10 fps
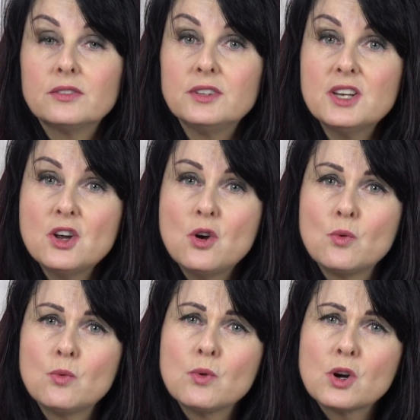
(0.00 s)
you
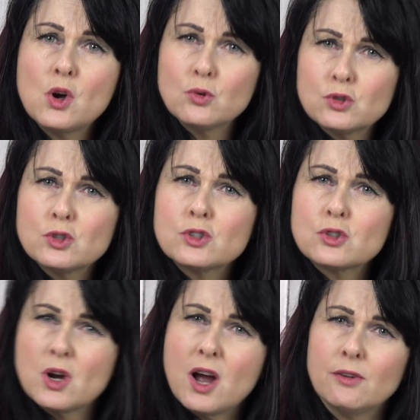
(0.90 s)
know, we're going through the
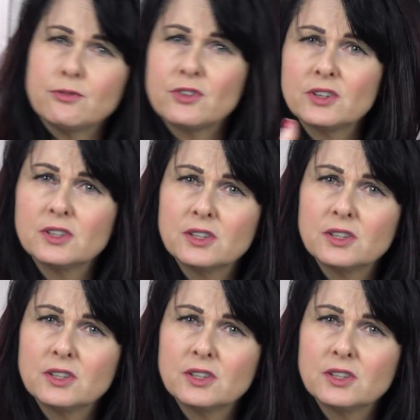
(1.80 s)
trough.